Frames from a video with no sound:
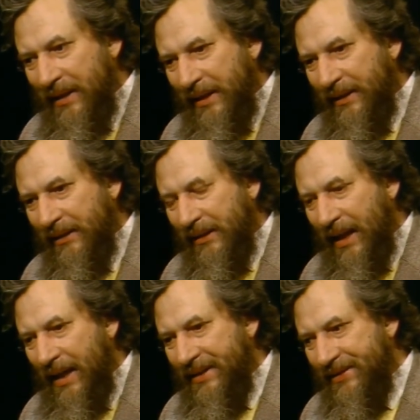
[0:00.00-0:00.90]
little,
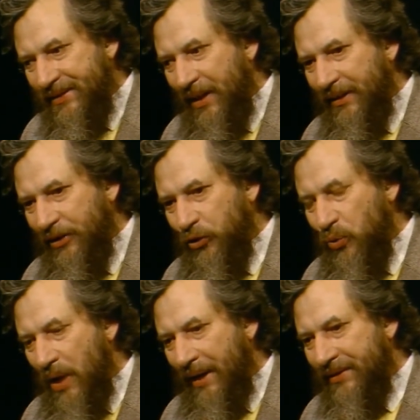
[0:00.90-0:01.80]
I started
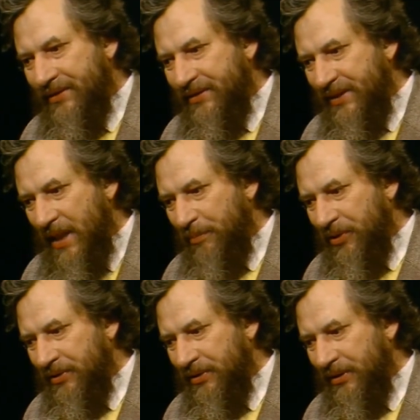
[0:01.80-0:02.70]
to
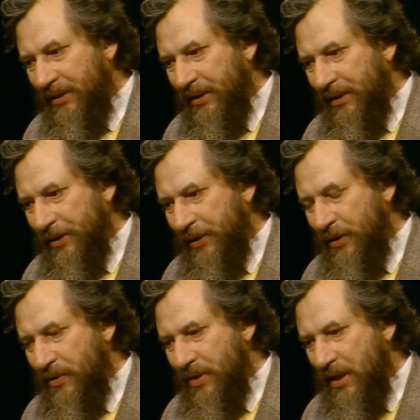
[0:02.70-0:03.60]
accept
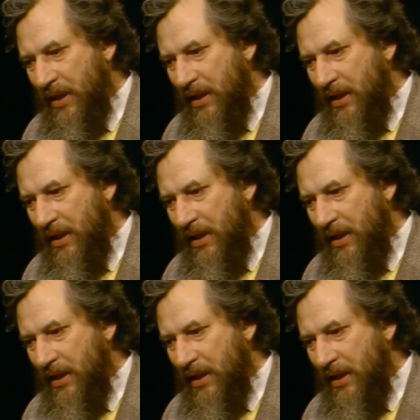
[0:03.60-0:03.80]
the